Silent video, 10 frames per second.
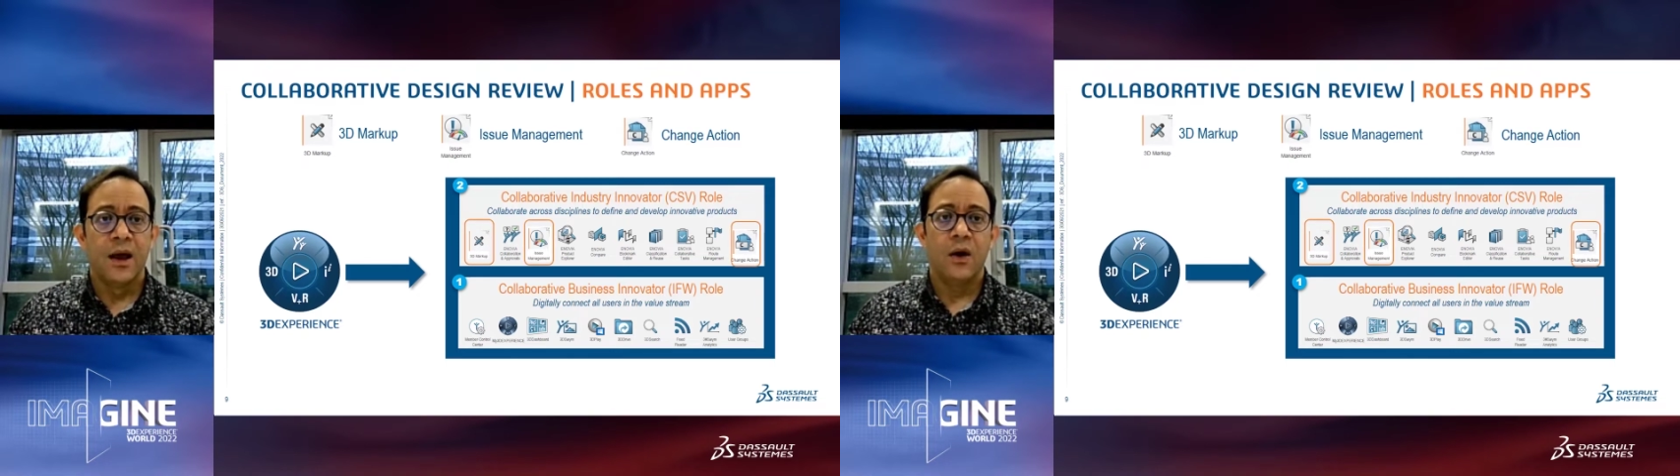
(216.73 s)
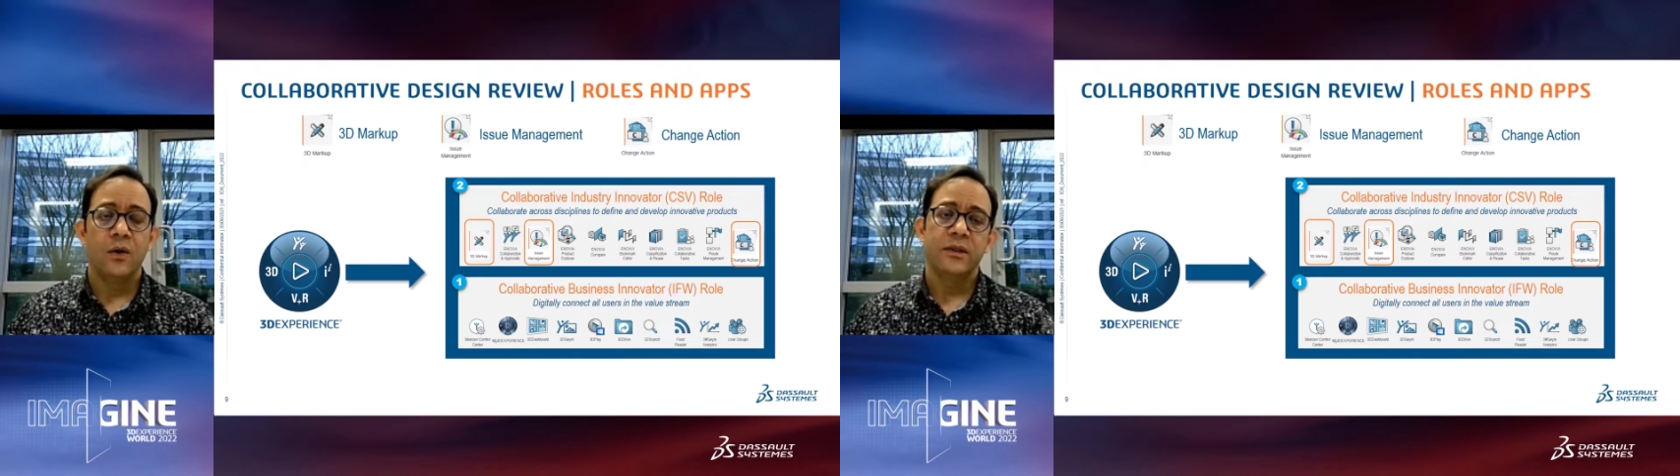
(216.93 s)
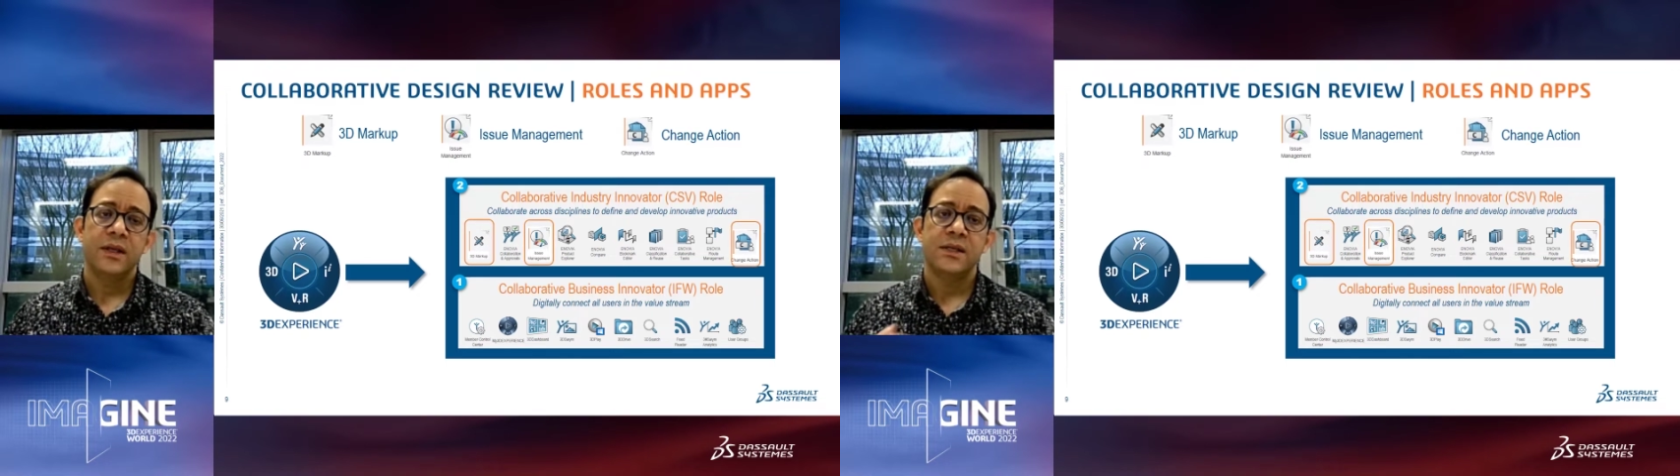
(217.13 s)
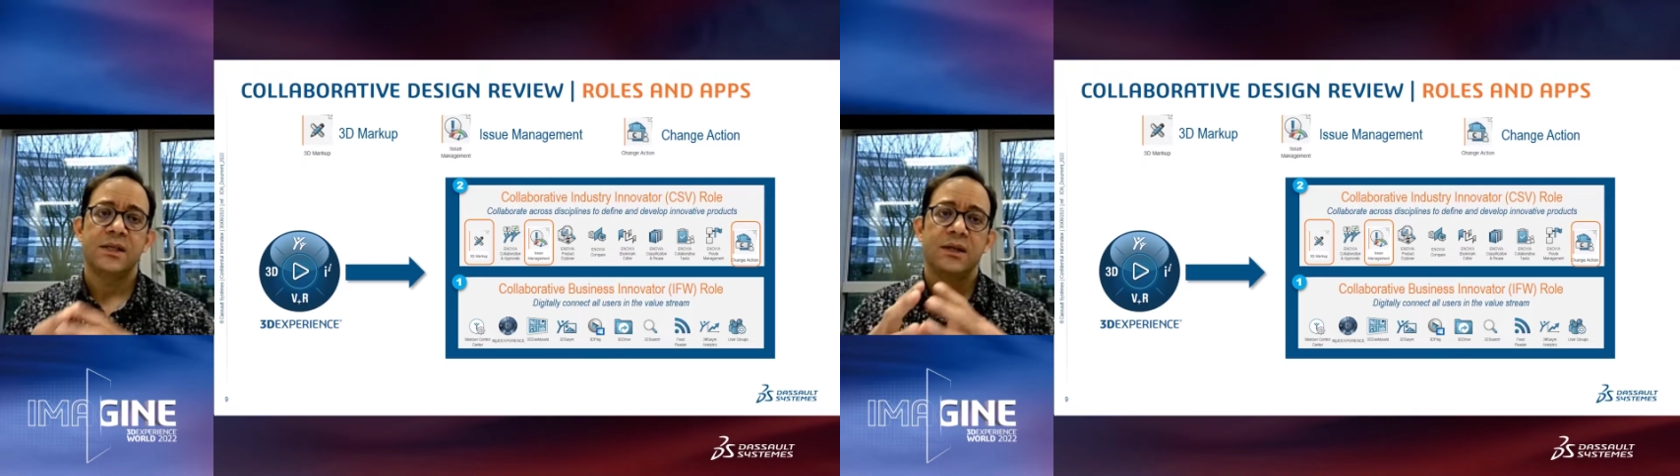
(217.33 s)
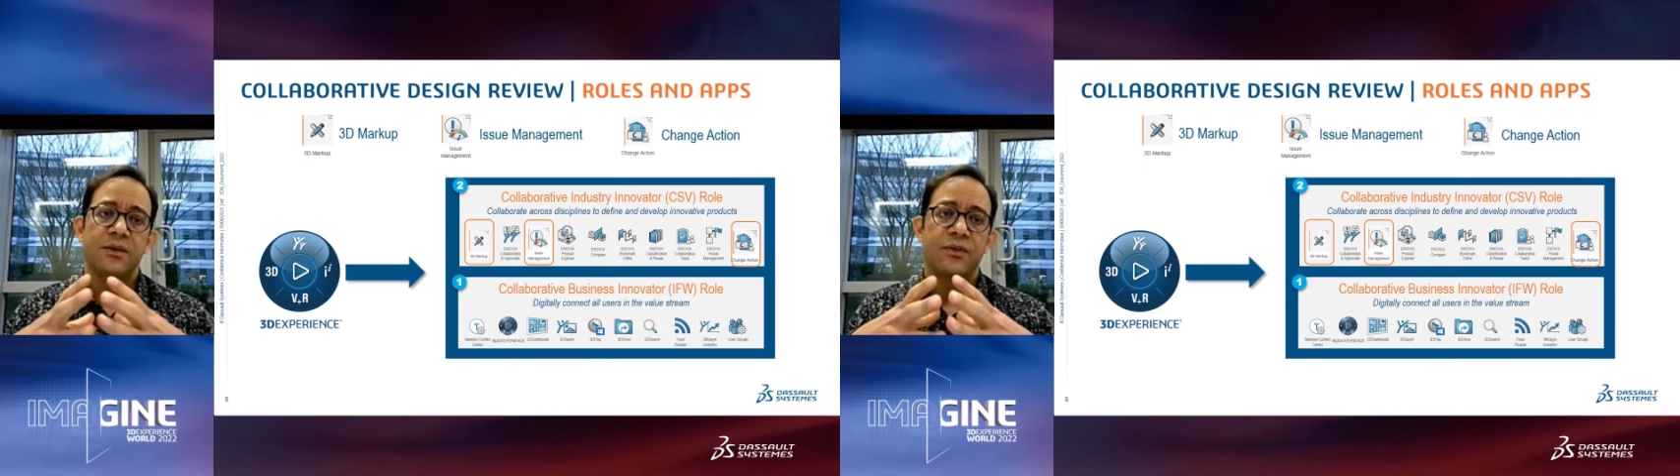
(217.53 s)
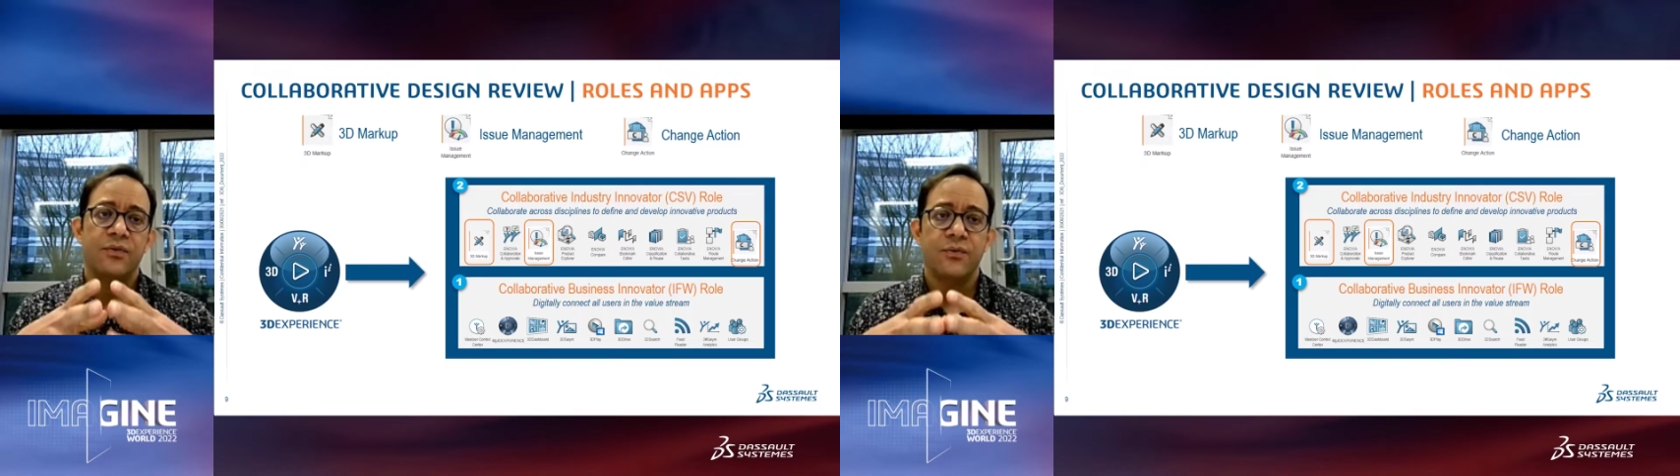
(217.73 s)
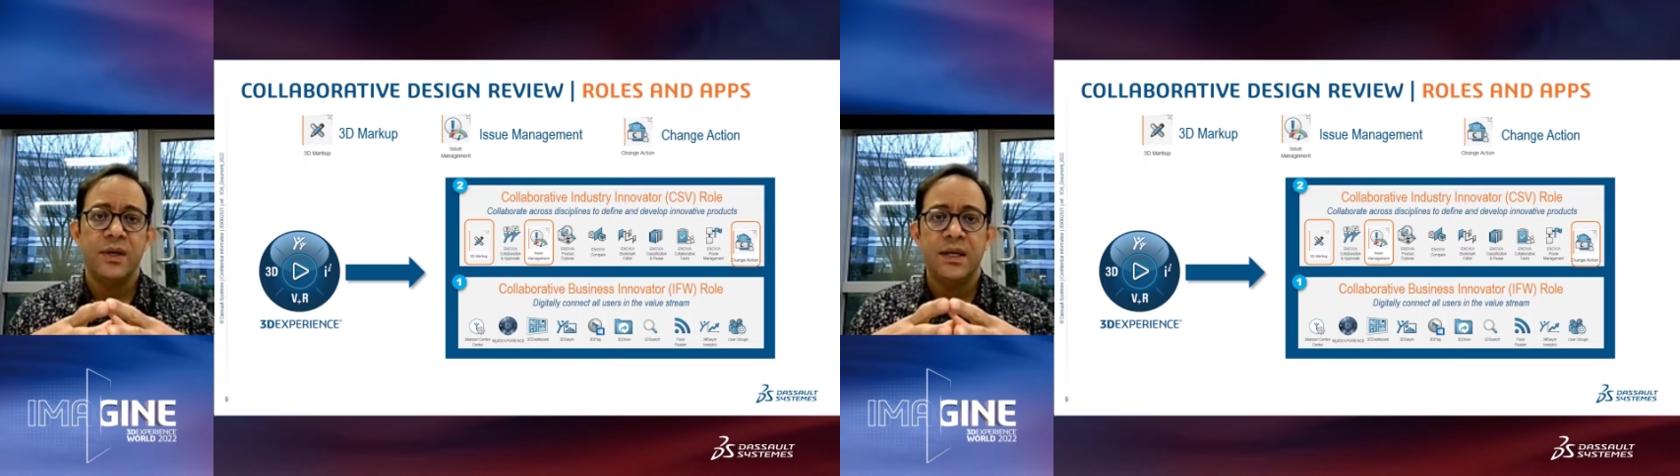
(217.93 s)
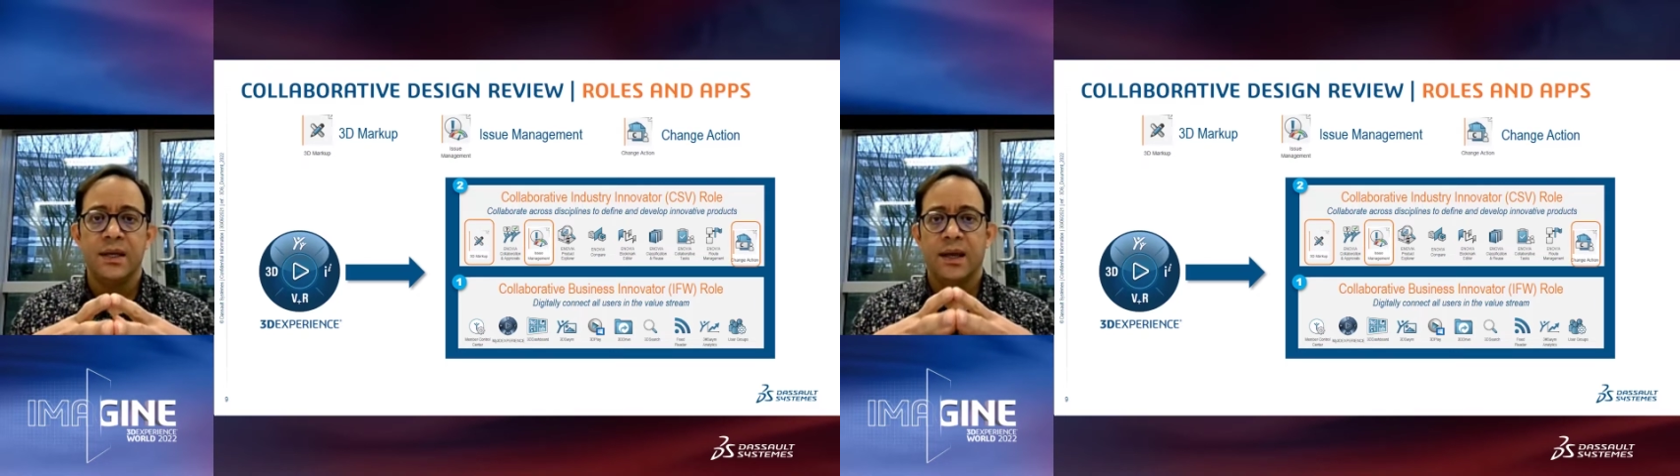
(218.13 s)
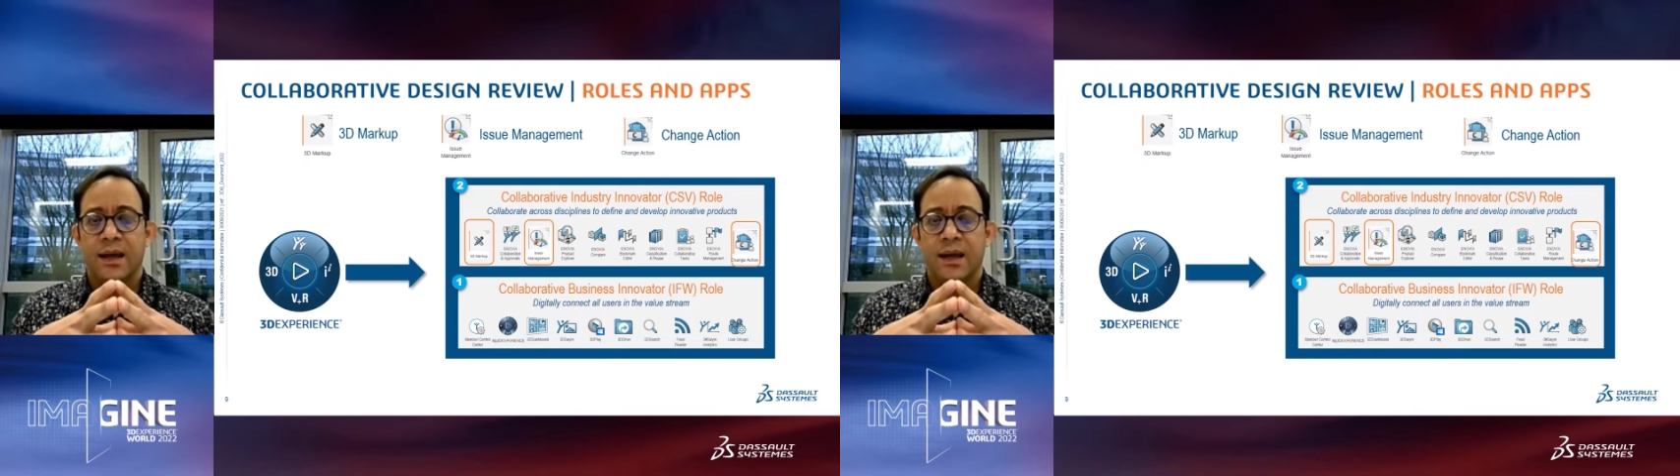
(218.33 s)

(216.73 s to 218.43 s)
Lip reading: All these three